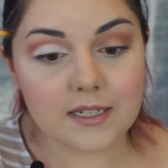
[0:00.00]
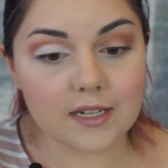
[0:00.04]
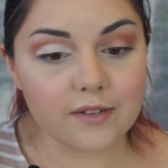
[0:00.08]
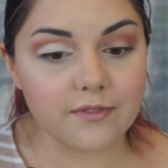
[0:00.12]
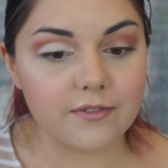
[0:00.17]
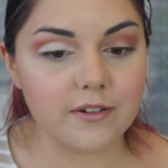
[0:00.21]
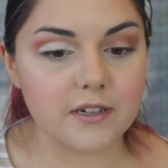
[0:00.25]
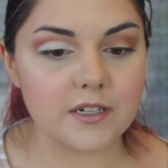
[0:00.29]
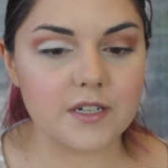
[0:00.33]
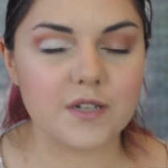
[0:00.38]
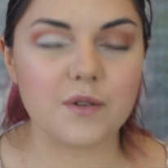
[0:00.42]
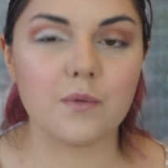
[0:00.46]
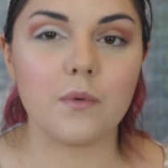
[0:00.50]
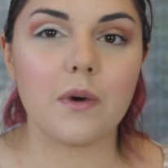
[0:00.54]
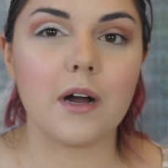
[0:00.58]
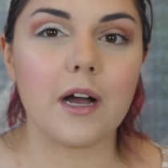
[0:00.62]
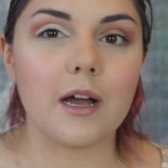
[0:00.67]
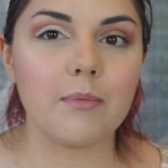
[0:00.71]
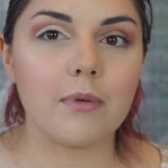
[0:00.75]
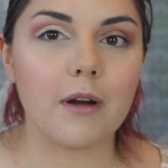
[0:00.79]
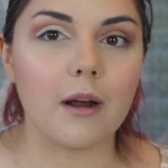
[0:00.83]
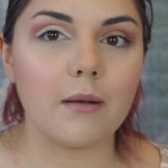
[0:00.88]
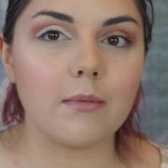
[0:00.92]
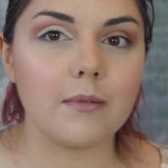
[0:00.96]
different to what
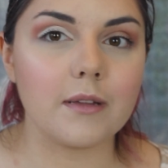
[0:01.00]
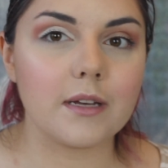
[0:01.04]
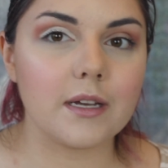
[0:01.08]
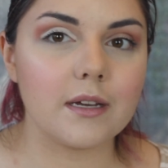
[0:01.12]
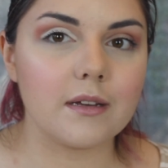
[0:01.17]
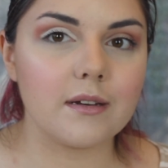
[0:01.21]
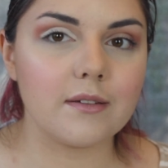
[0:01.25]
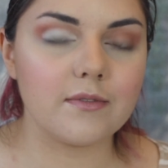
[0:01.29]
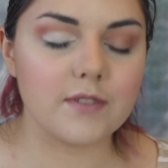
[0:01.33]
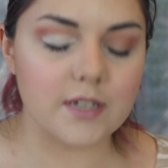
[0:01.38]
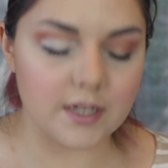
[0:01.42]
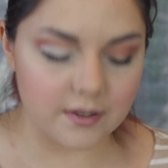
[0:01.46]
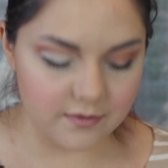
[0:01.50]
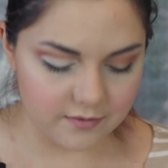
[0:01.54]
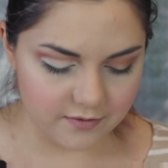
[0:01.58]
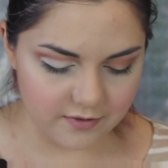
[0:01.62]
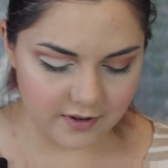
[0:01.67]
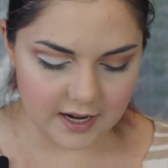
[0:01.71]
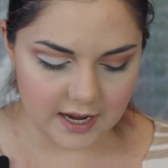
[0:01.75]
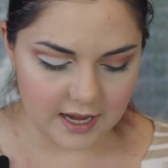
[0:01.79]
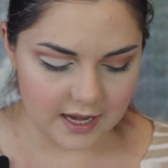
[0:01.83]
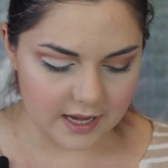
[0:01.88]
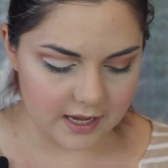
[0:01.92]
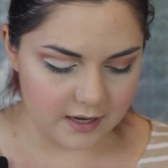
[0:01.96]
I probably could have done
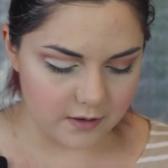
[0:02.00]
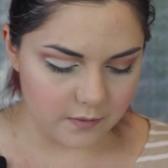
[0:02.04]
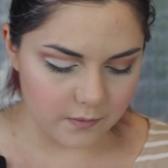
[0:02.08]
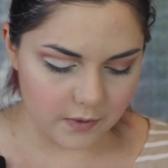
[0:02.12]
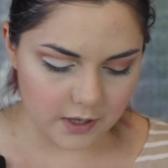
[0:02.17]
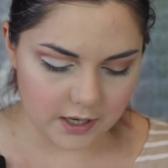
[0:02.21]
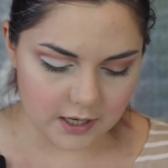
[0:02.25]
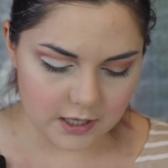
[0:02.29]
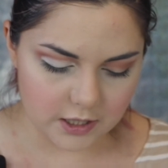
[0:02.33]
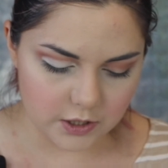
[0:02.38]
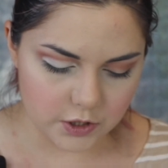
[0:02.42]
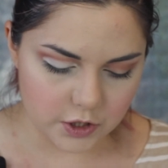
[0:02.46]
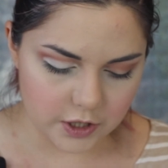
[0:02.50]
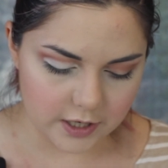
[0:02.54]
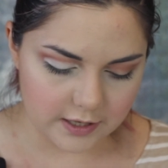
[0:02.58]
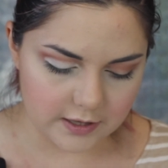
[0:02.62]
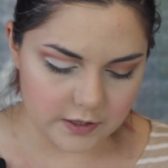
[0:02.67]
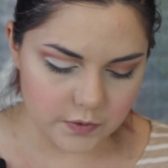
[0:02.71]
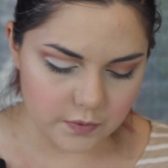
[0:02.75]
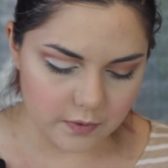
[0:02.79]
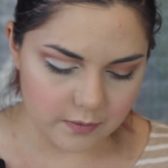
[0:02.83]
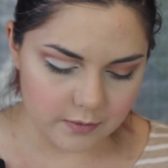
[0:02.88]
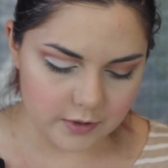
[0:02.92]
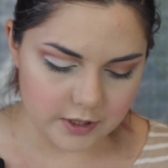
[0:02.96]
freehand. We're gonna try
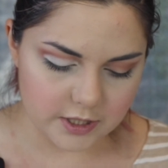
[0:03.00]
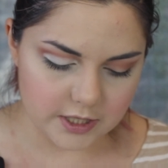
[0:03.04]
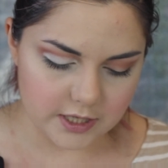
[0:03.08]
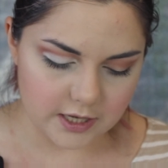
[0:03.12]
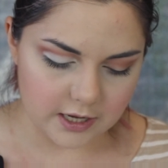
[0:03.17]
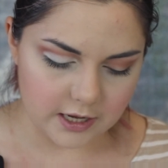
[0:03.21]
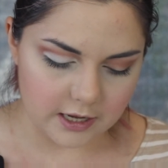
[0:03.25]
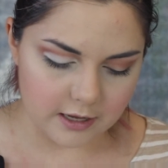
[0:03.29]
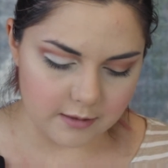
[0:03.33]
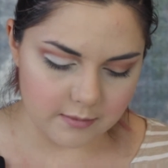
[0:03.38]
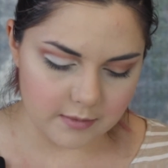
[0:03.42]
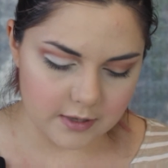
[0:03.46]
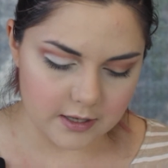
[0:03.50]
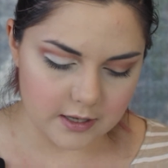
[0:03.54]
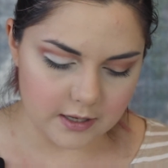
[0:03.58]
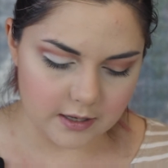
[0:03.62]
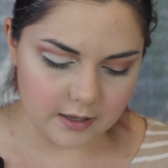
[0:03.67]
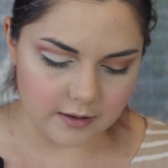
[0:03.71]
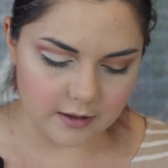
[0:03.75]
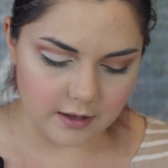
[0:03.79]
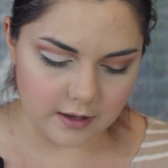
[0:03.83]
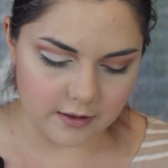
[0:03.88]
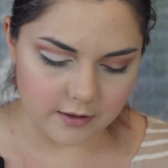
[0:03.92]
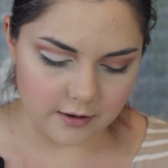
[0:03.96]
this one more time
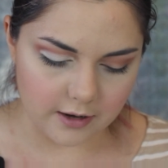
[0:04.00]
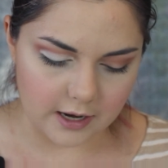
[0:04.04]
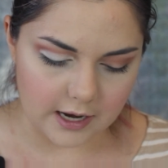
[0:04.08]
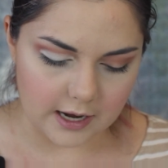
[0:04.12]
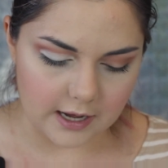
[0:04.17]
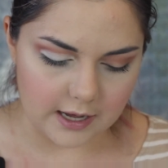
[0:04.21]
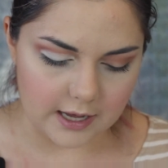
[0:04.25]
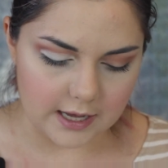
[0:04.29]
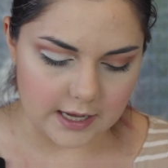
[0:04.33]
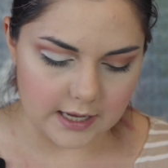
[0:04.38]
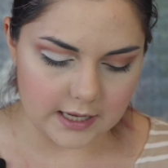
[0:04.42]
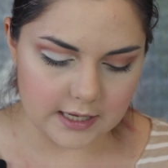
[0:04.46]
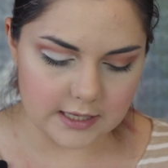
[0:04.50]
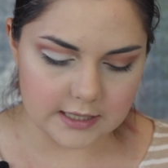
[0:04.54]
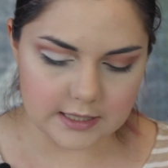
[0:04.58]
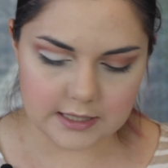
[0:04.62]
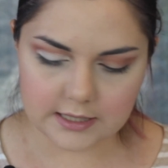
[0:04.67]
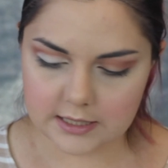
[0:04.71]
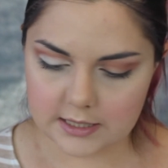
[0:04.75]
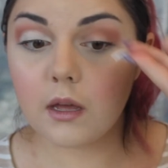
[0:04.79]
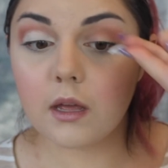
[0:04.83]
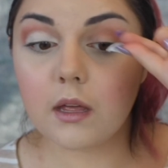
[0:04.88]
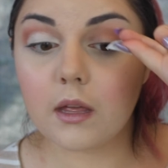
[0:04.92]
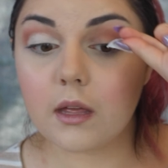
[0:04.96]
on the other eye,
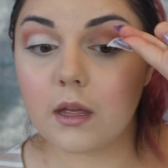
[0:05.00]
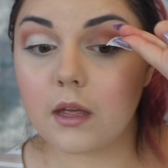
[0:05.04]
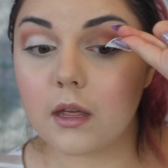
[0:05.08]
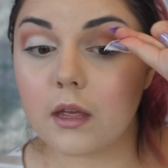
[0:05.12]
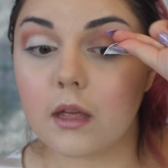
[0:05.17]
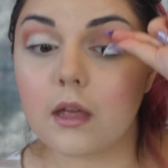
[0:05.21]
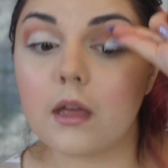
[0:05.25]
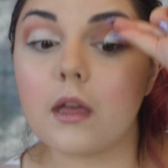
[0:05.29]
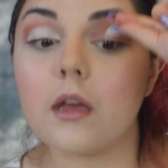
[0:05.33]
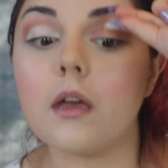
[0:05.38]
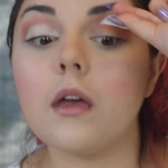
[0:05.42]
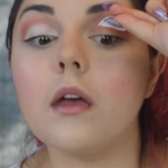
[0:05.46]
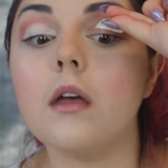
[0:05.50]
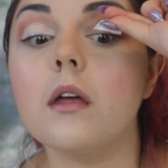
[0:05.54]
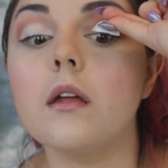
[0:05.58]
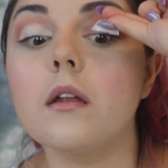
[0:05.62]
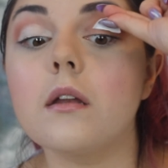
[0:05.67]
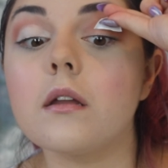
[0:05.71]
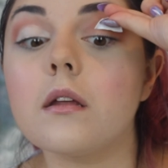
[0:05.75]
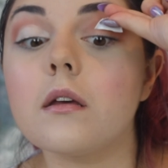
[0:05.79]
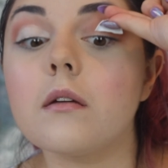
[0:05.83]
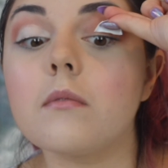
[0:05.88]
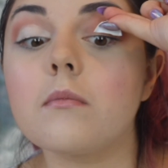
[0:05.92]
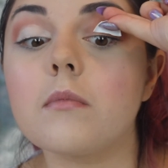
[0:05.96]

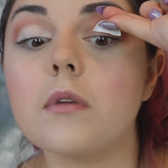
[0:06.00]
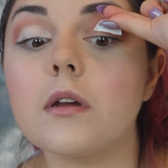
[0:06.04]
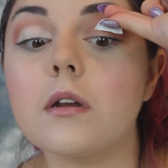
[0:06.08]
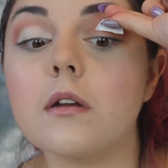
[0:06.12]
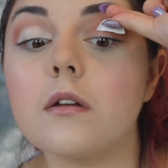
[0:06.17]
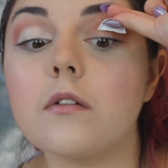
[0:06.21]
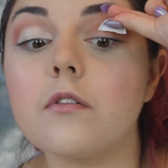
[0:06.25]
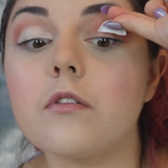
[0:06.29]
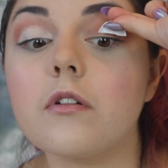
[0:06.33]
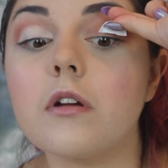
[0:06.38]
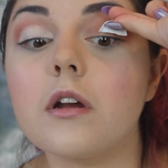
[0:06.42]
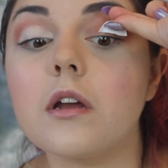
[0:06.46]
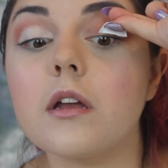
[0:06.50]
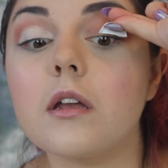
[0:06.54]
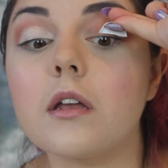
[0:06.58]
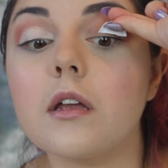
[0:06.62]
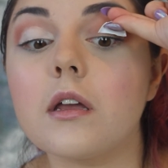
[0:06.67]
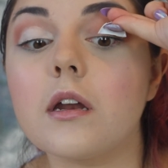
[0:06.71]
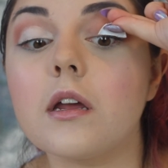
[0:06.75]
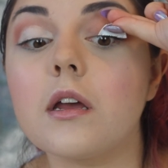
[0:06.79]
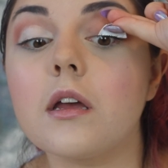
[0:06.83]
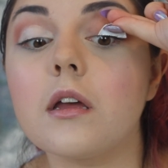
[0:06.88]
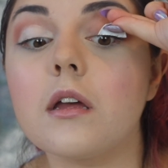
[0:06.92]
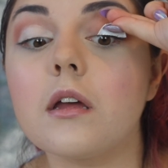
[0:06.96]
and I'm gonna try and
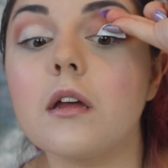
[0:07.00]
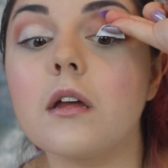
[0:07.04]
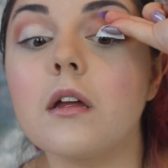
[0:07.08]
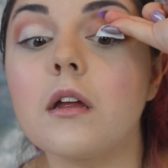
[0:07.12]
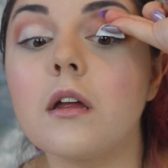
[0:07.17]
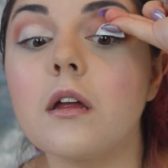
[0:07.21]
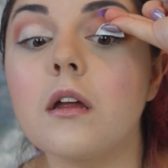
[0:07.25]
get it